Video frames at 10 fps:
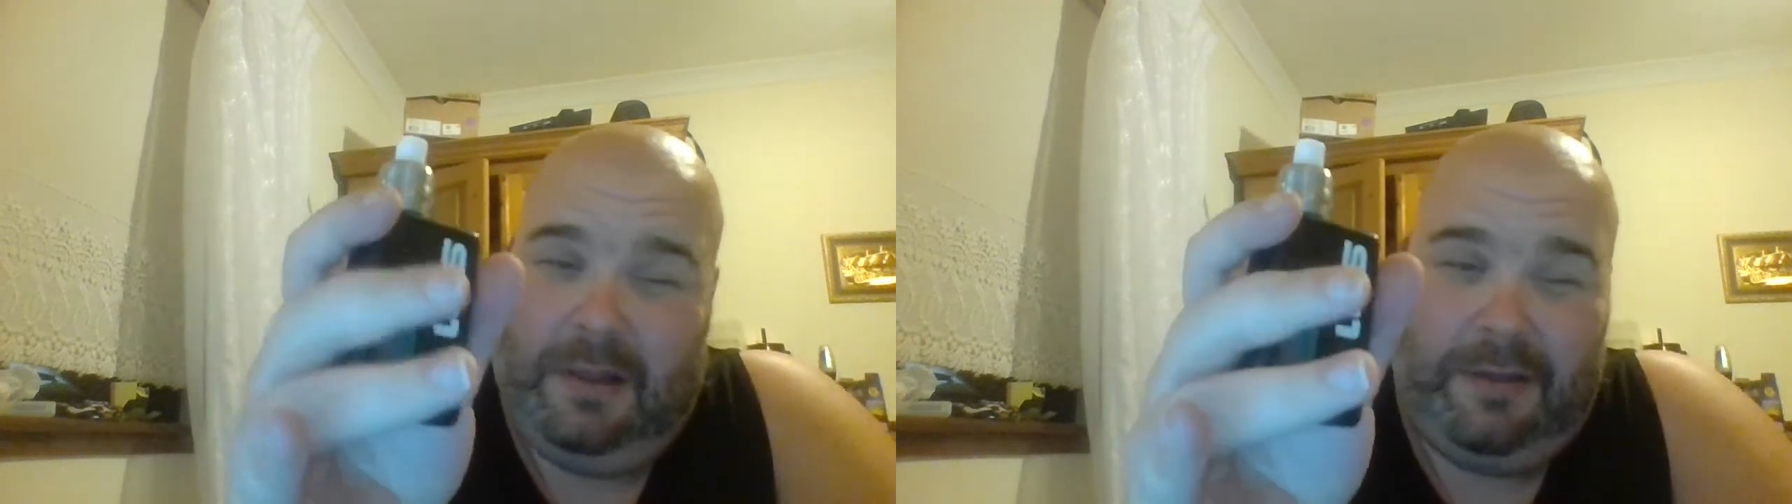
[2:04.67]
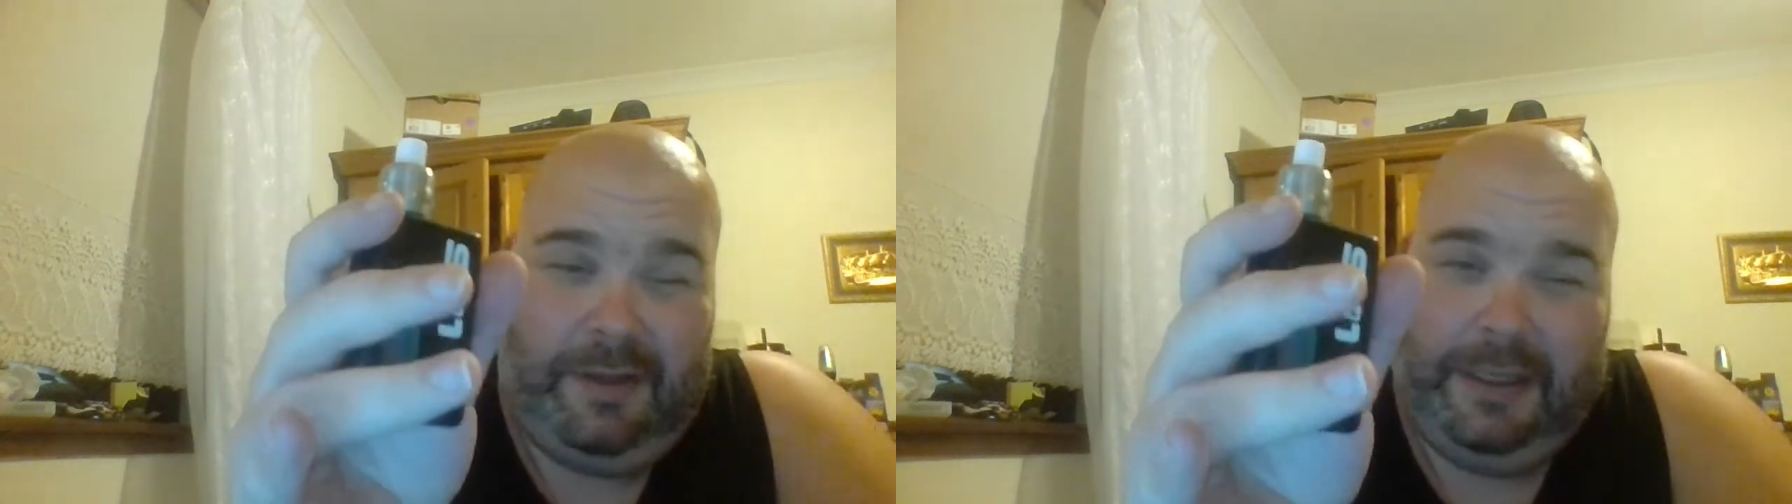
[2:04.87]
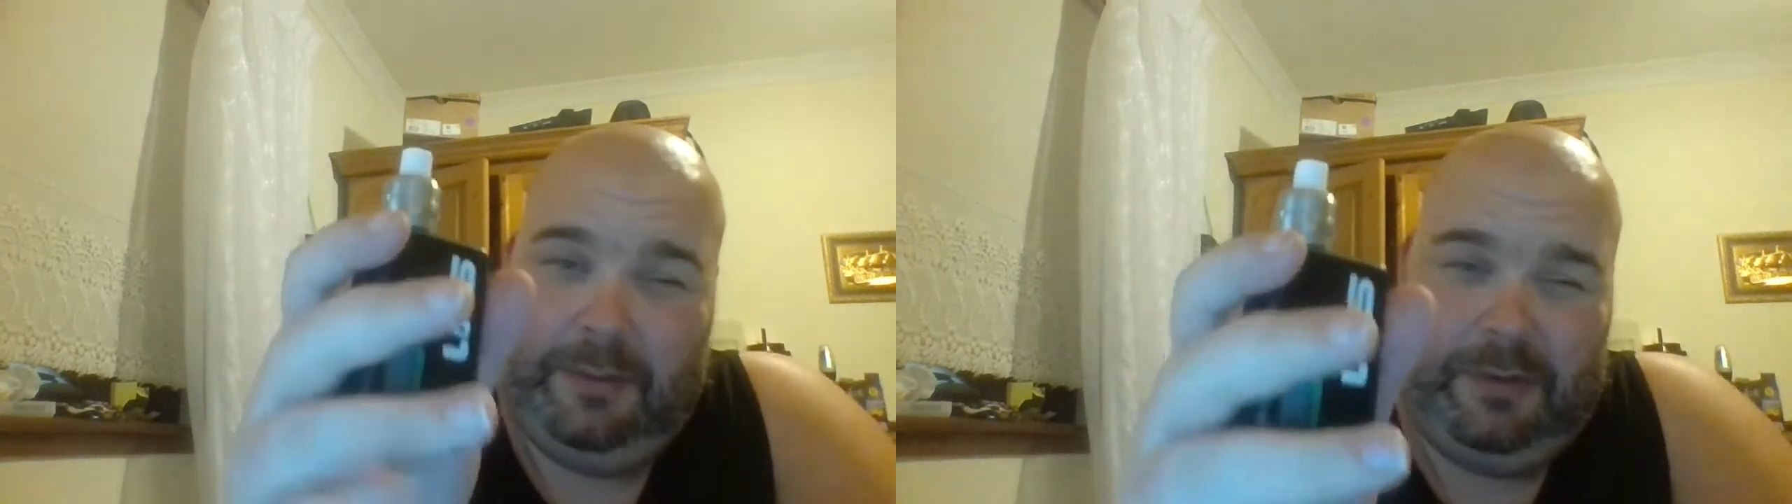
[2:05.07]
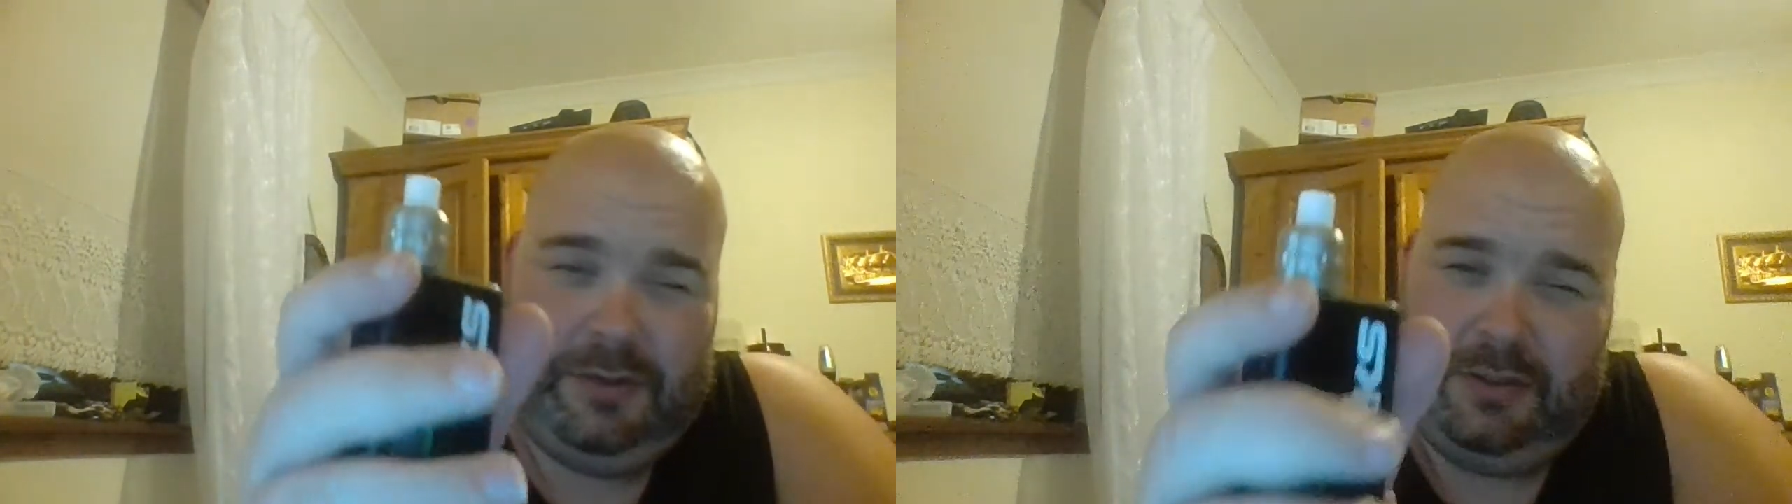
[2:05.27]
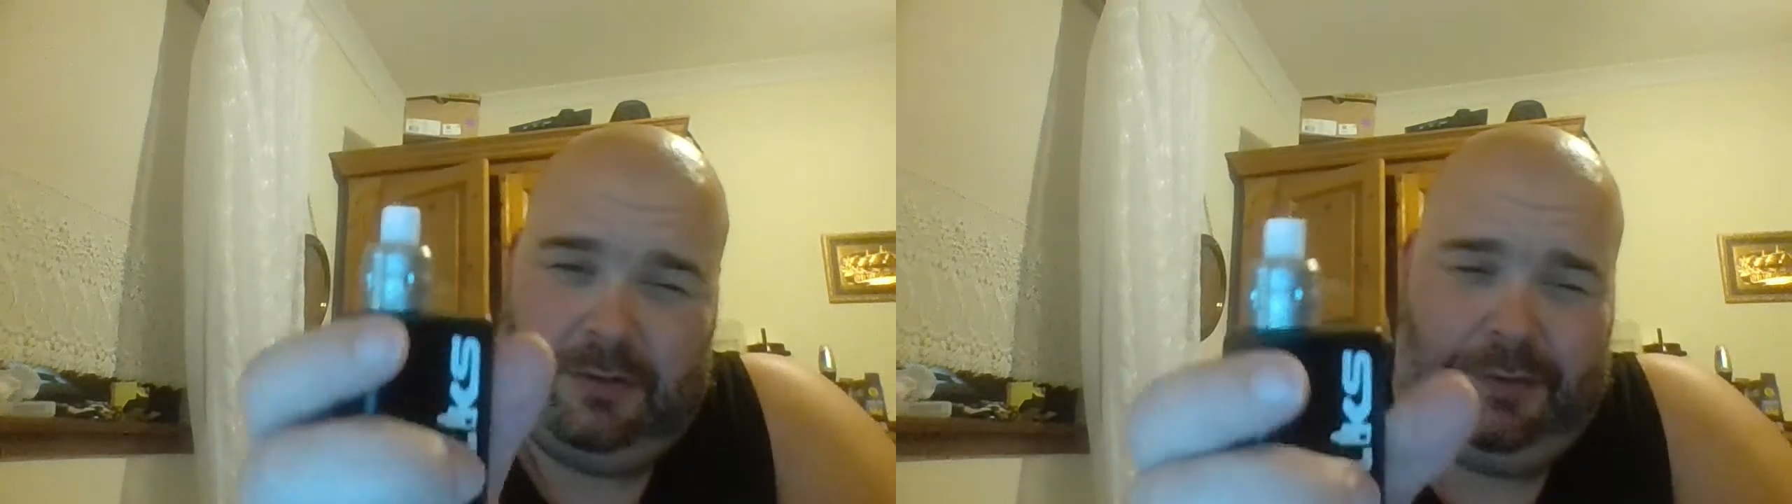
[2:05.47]
I think it would
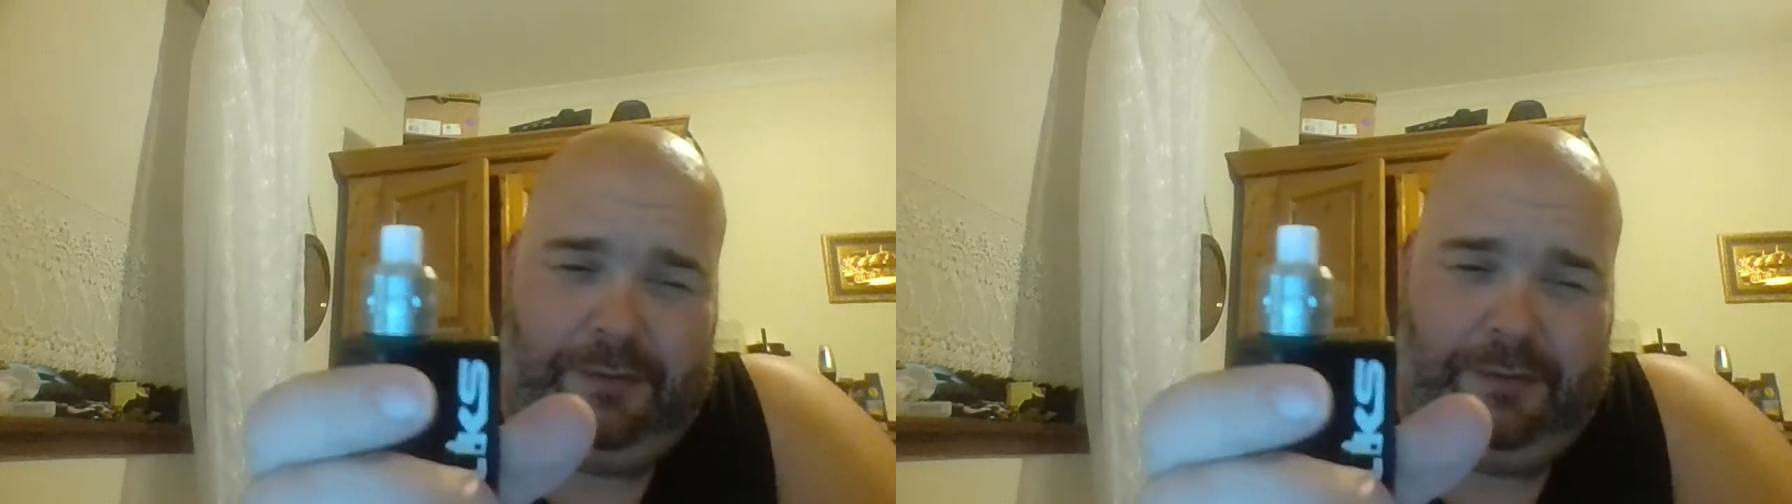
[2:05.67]
just look